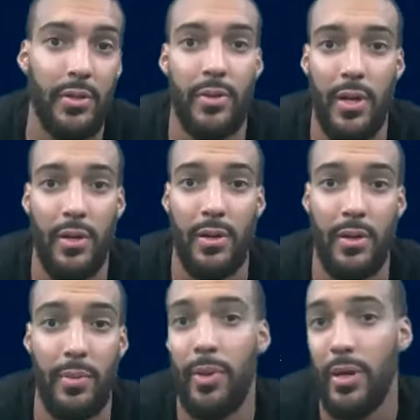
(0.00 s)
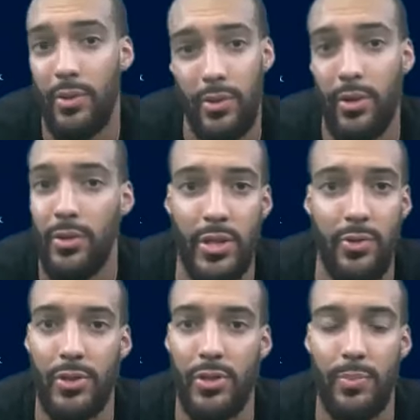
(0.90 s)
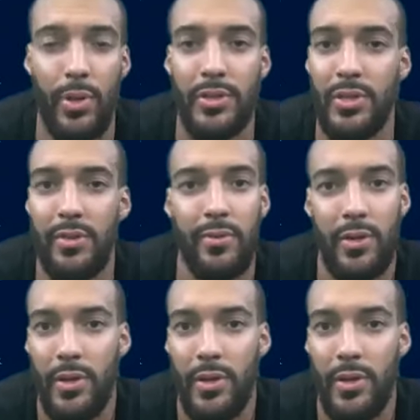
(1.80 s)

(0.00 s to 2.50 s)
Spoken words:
and impact the younger generation positively.